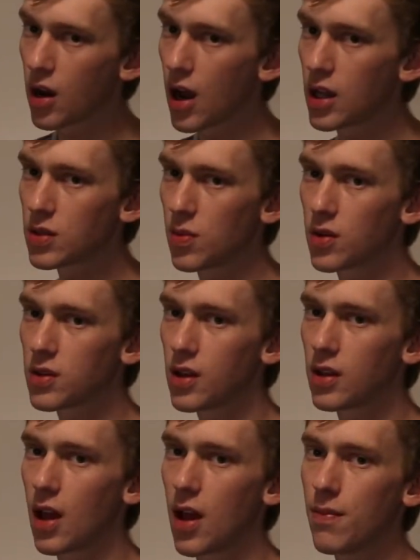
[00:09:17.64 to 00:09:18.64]
hands most of
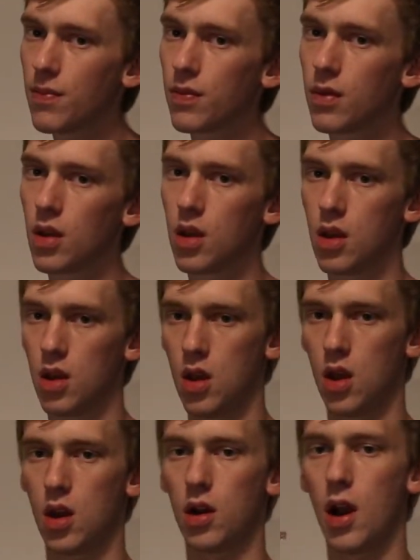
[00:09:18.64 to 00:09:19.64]
the time.
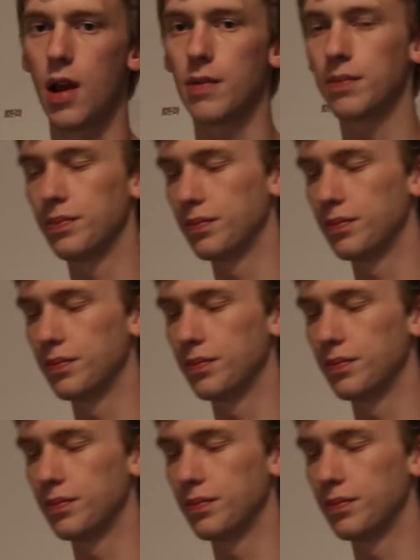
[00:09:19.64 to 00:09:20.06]
Alright.